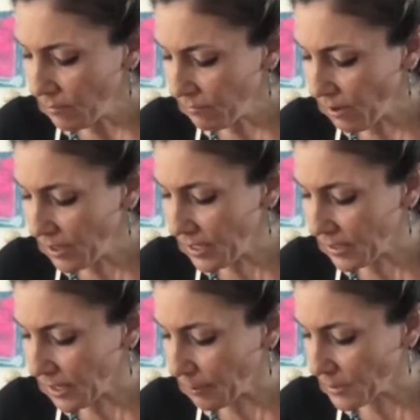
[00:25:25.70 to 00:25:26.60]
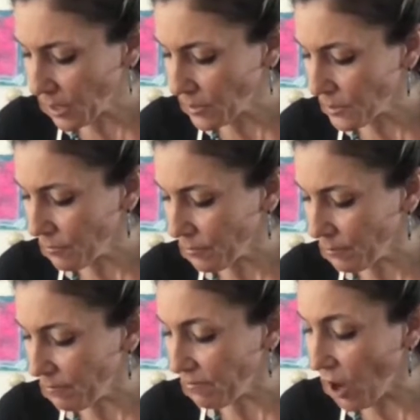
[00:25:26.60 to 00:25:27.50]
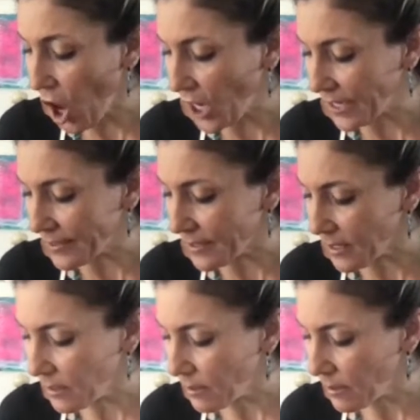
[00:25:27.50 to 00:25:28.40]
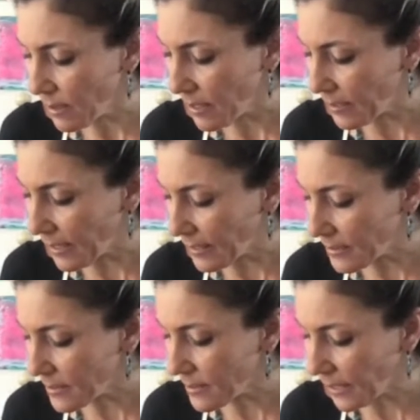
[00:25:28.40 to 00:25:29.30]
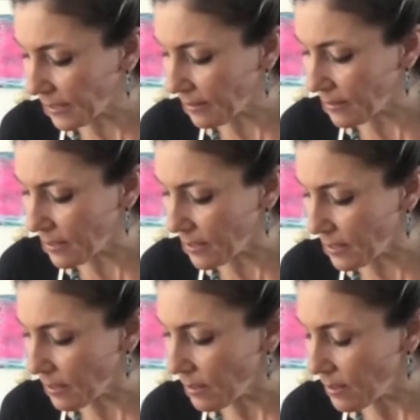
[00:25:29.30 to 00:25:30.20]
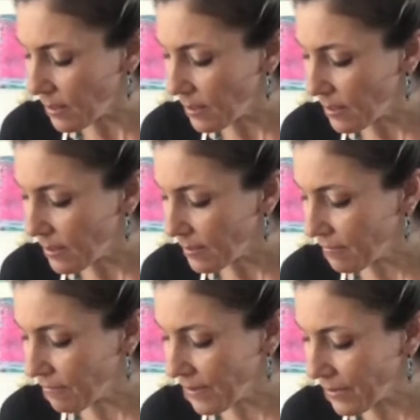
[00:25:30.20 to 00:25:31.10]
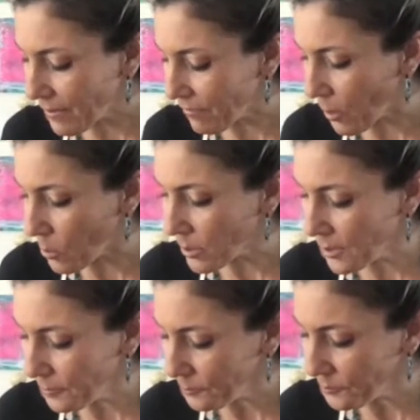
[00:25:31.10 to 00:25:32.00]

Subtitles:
Fauna comes also from faun, and that's like the fairy folk.